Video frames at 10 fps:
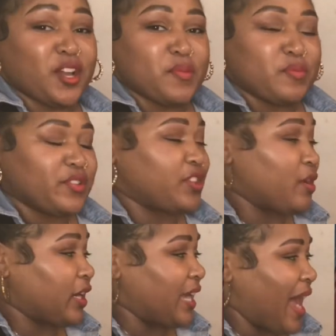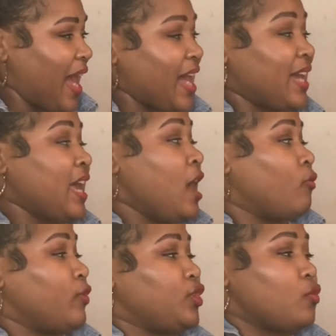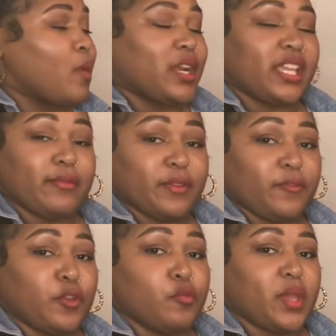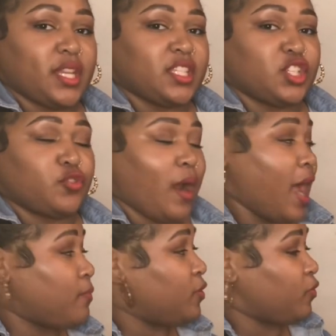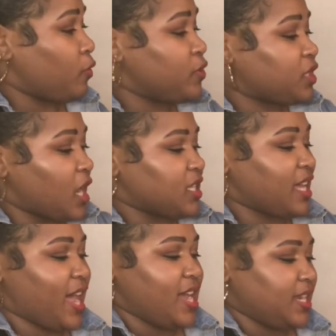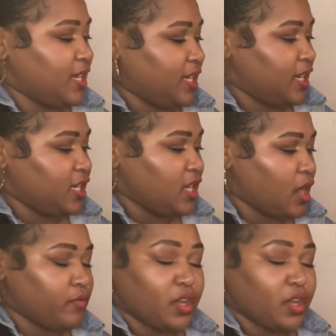up with your guy, we do want to give it a few minutes to dry before we start to add in any of